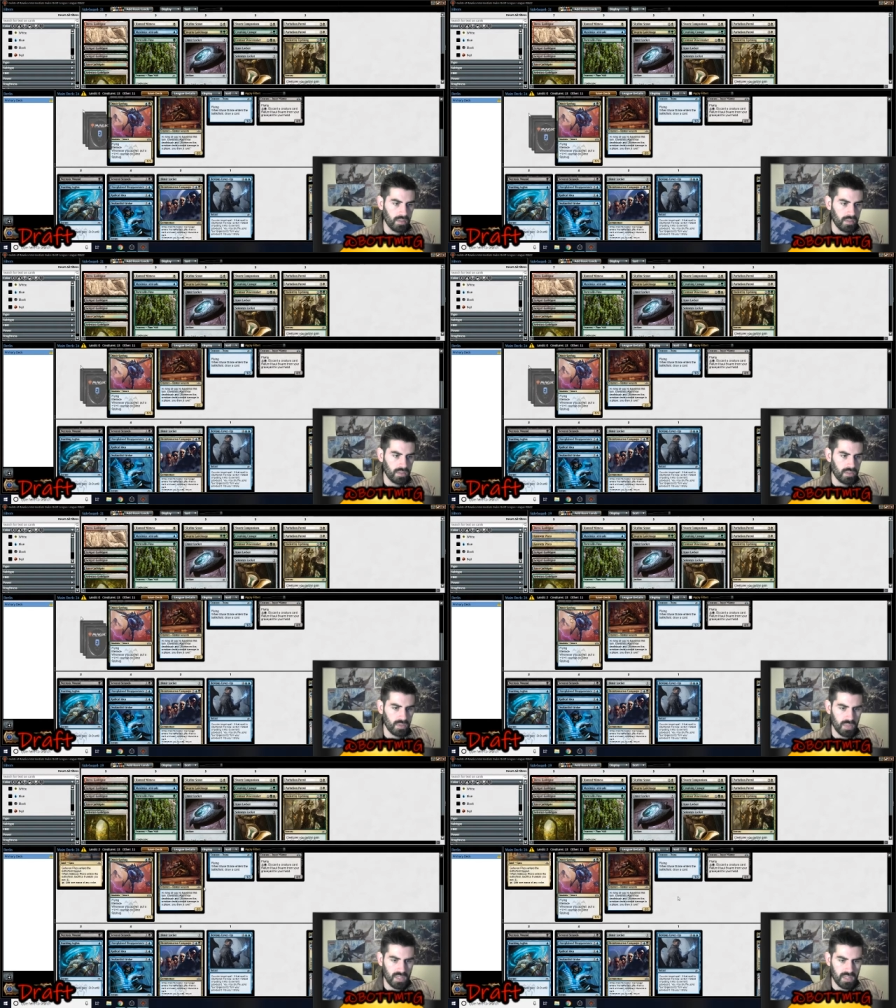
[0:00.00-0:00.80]
Do
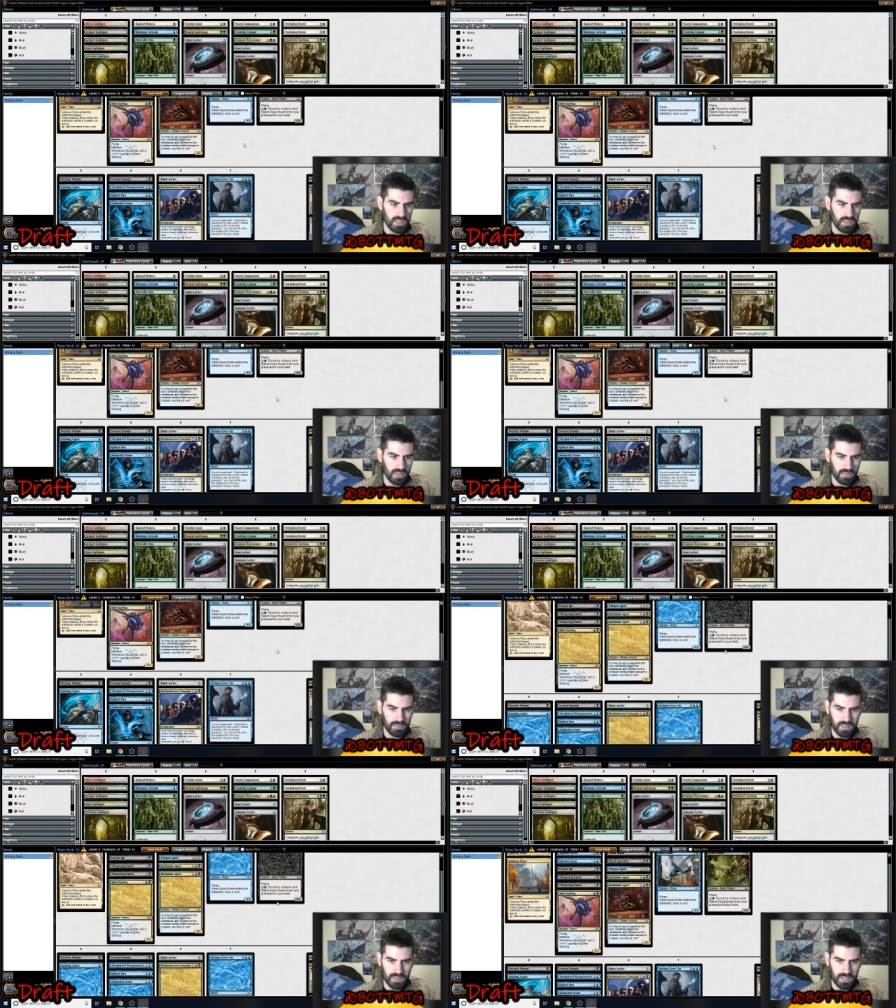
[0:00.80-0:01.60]
we need the
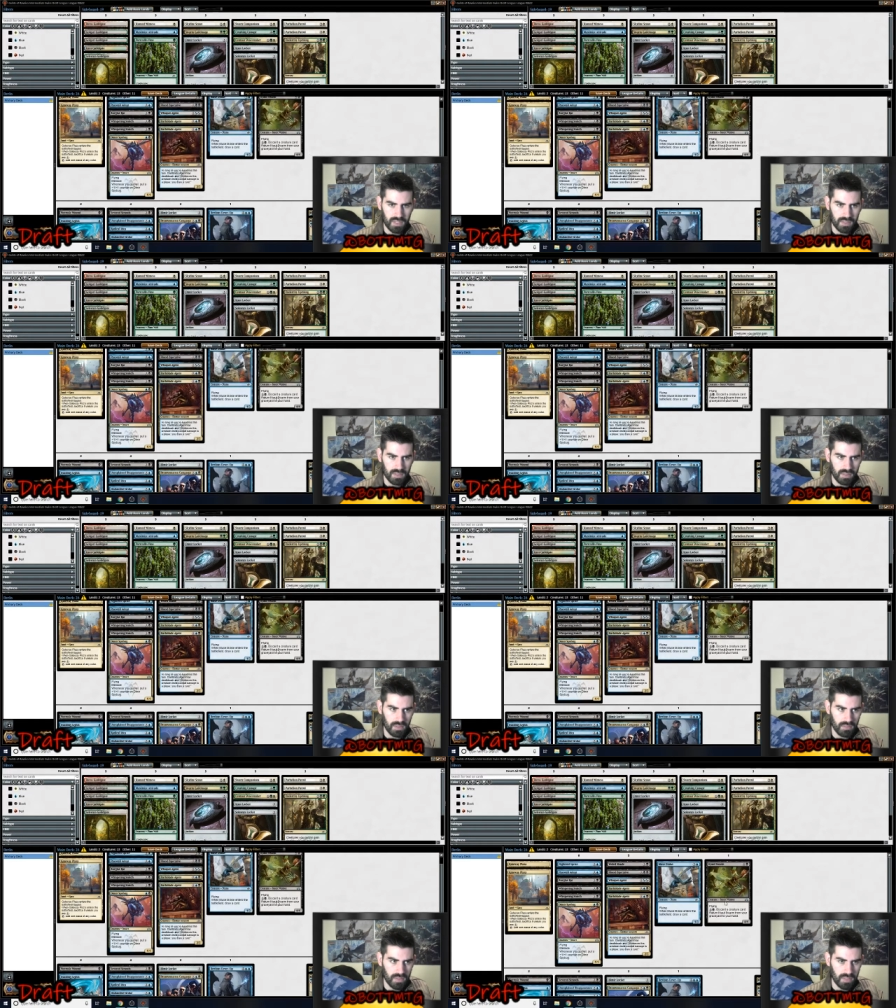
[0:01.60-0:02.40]
fixing
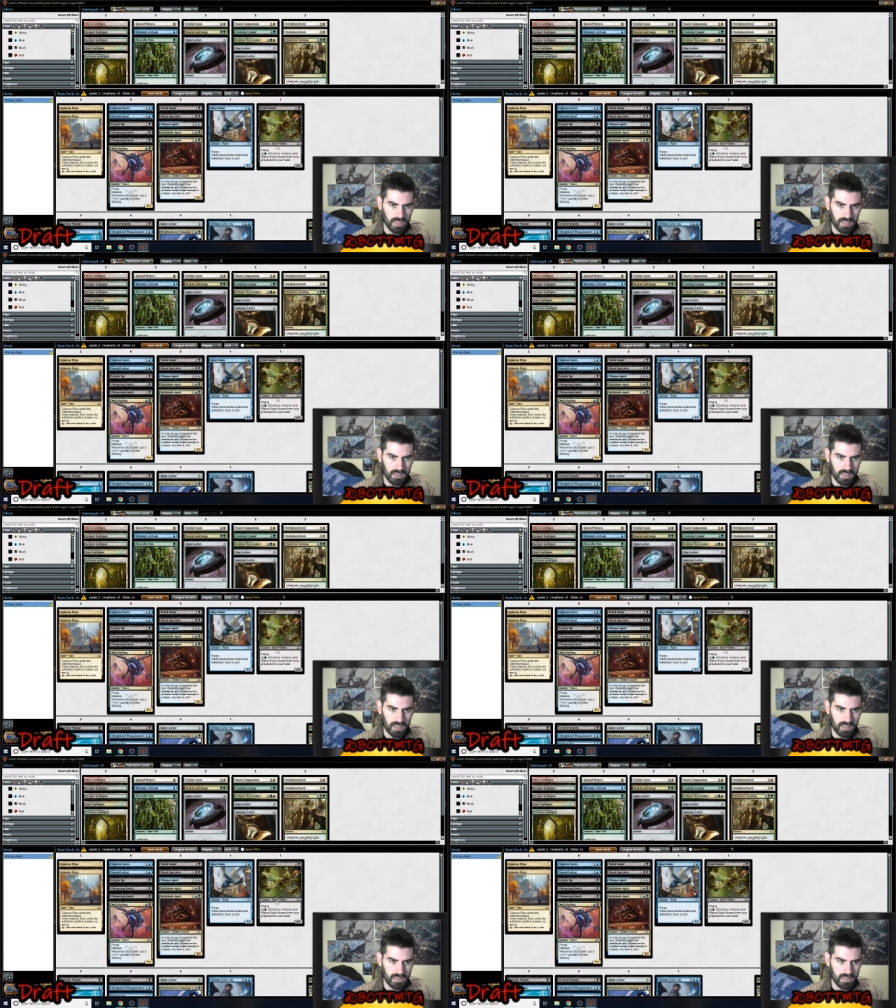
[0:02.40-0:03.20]
of the
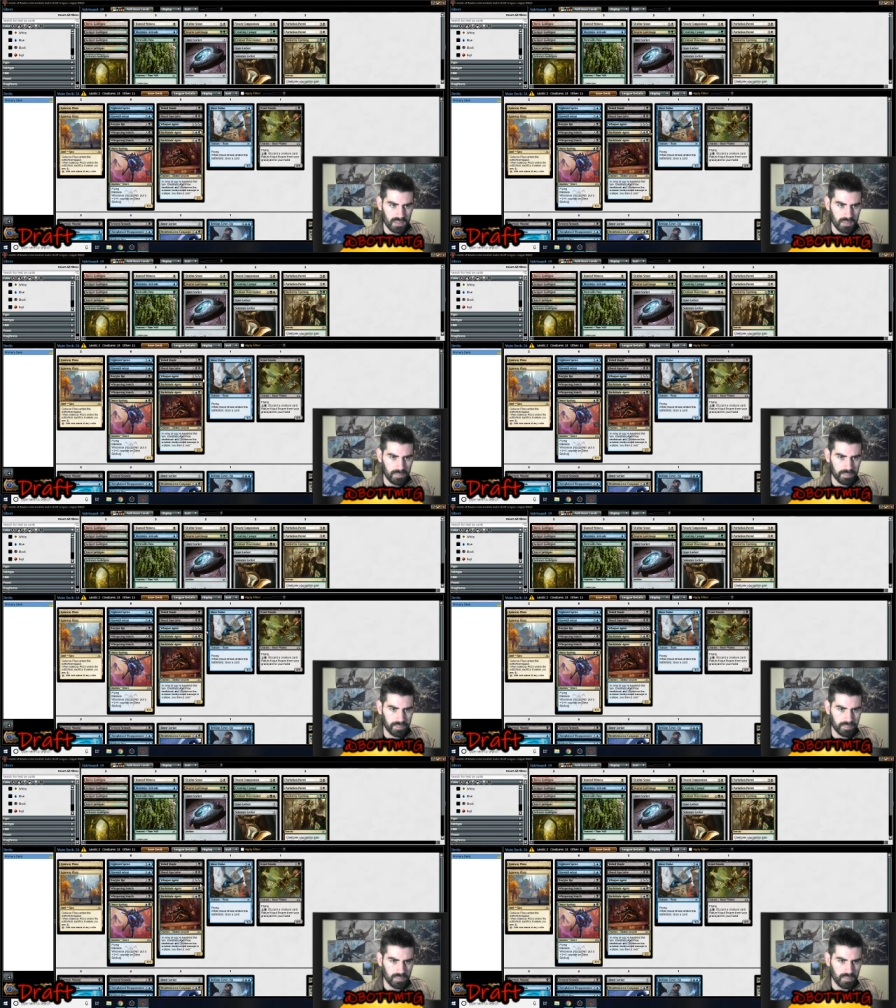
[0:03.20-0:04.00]
Guildgate?
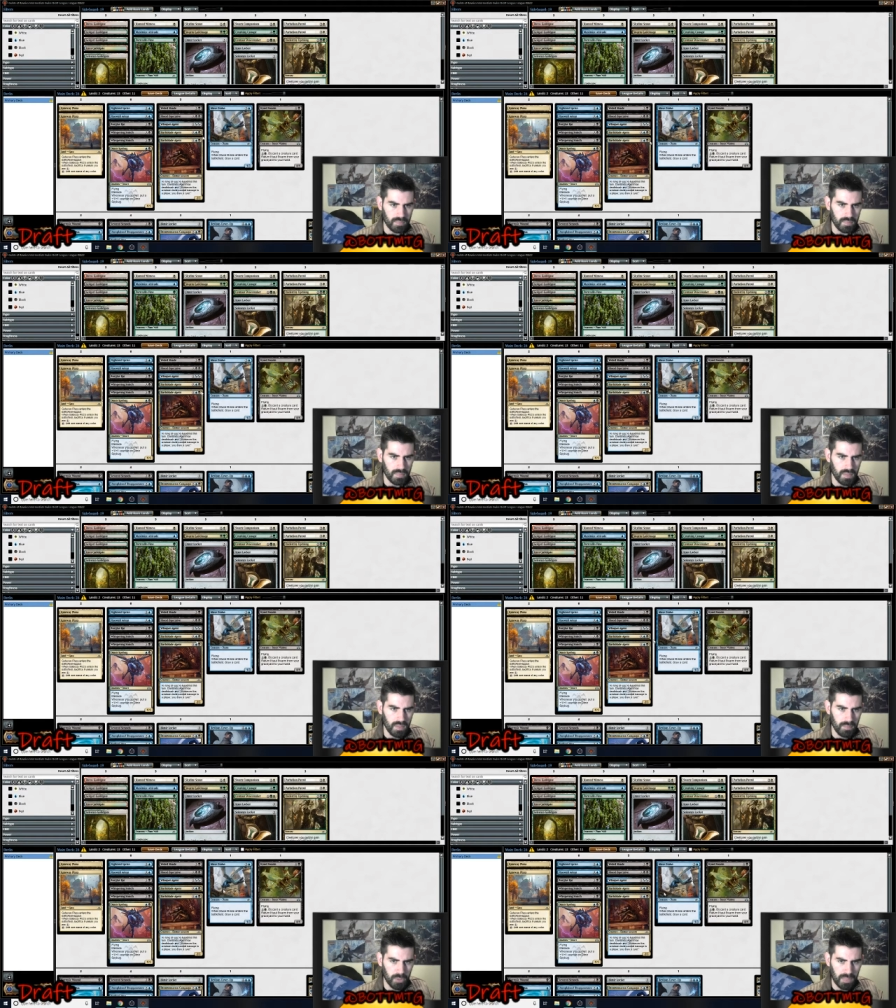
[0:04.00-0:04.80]

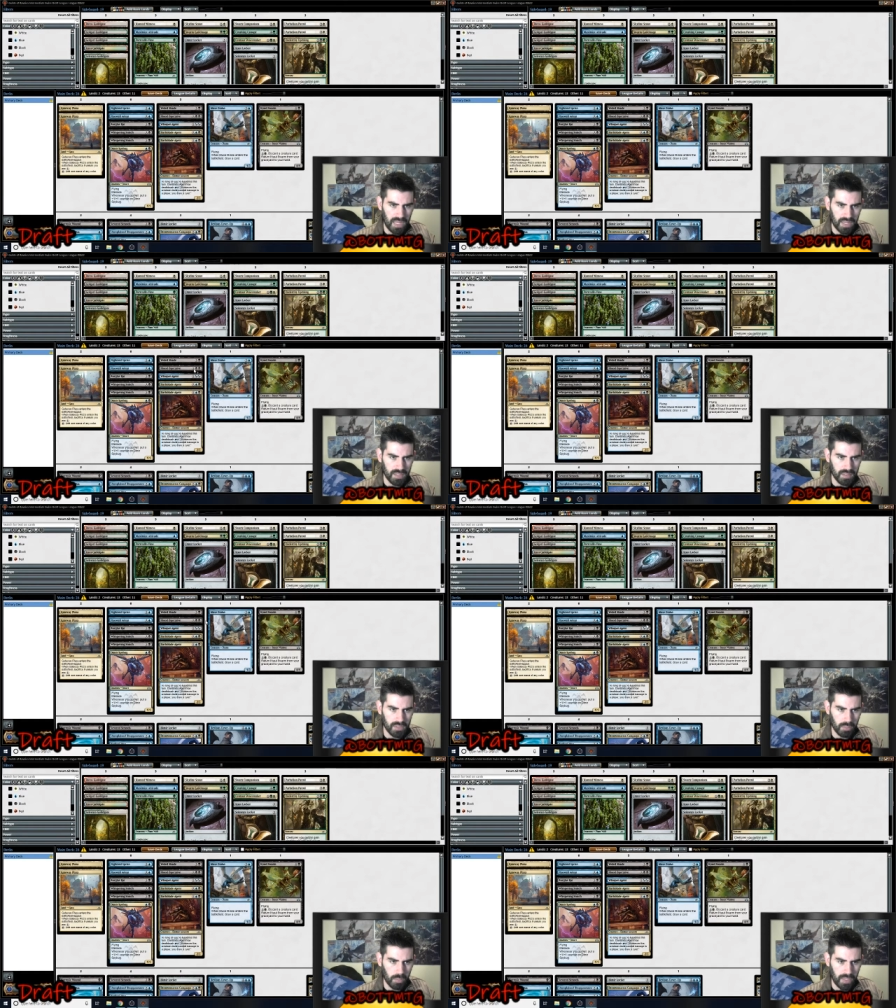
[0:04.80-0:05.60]
Blue black,
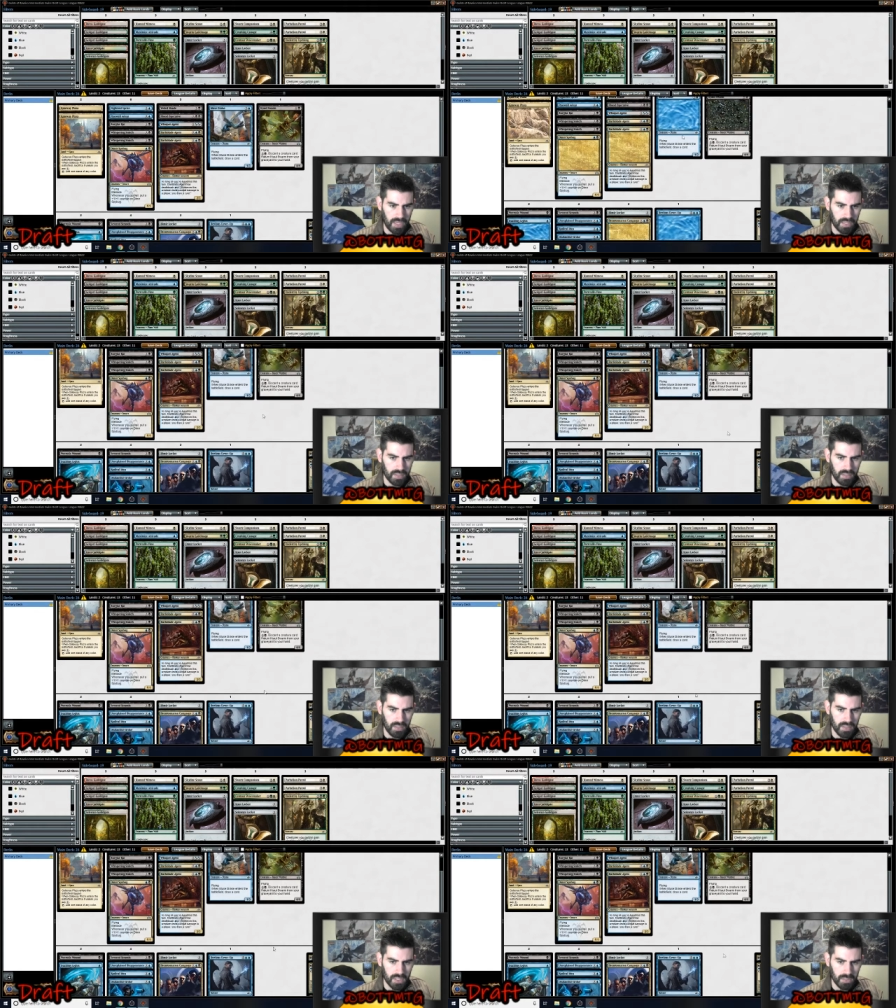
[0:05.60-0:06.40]
double
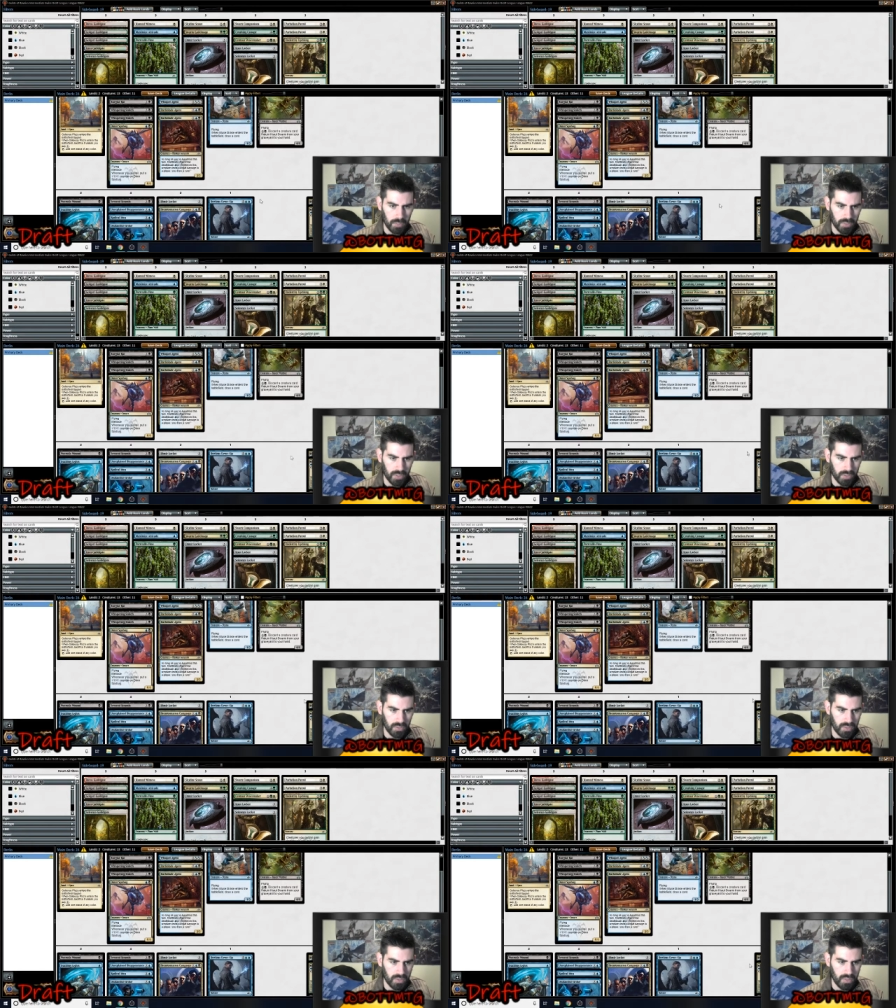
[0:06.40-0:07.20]
blue,
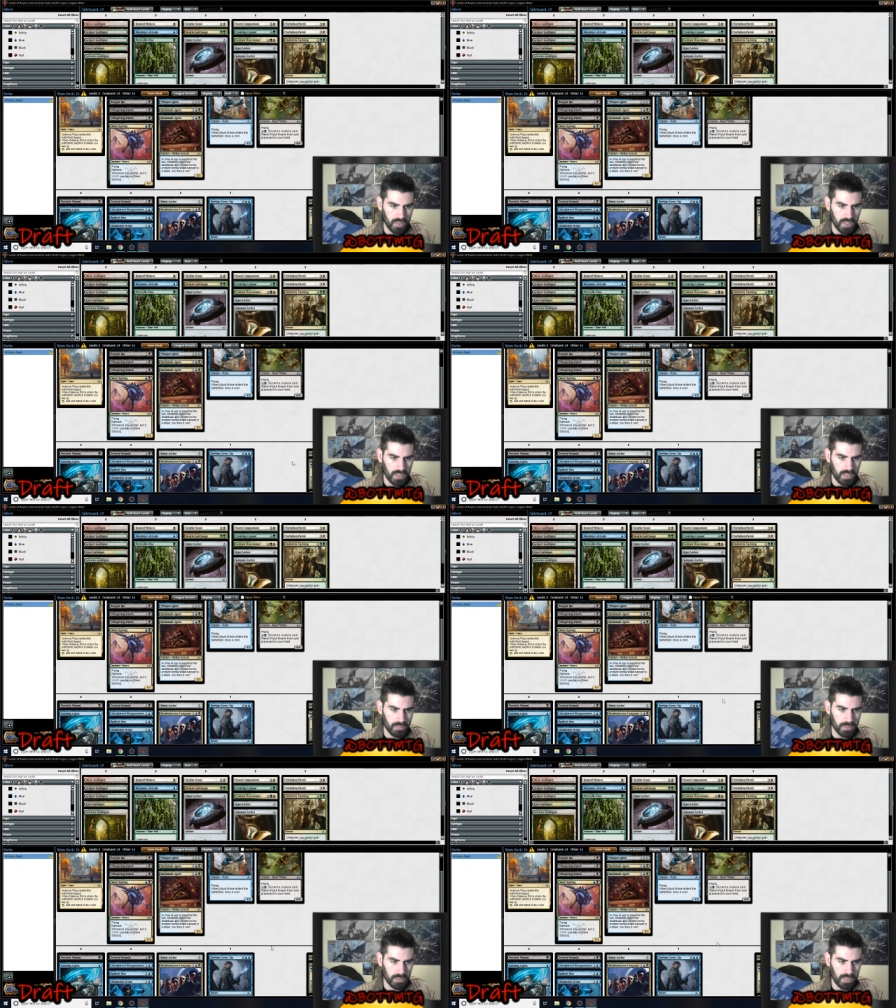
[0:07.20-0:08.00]

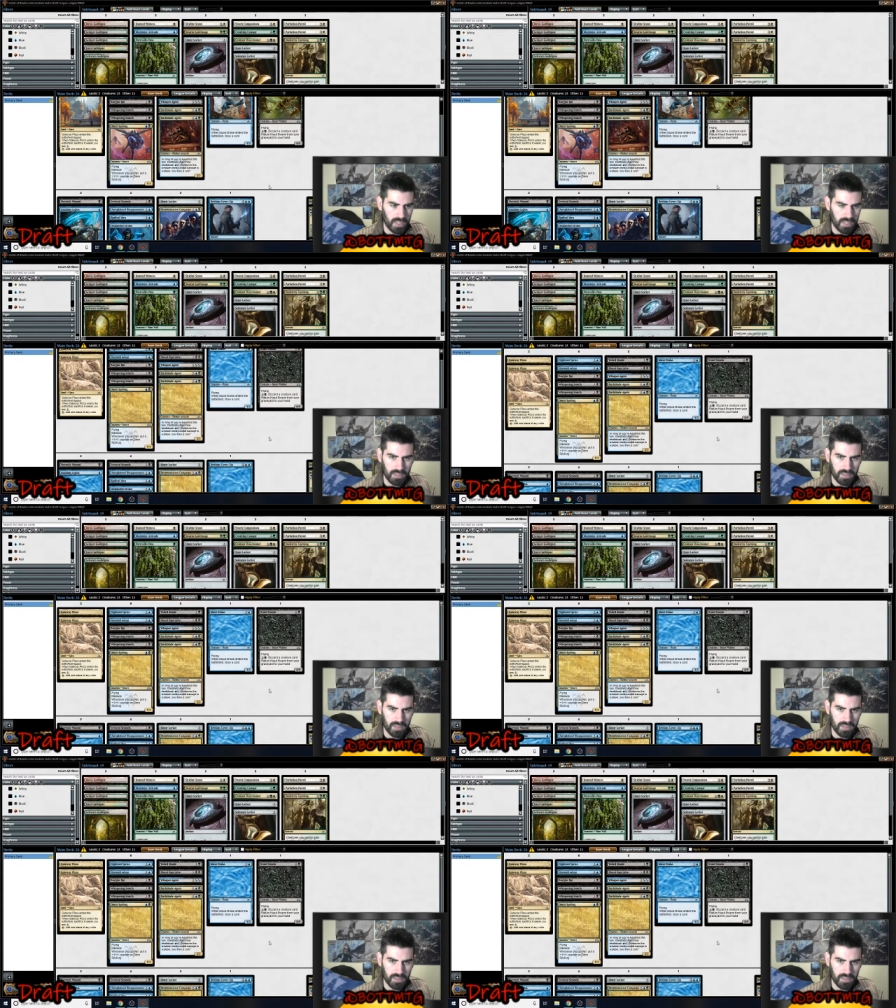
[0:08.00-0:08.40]
blue black.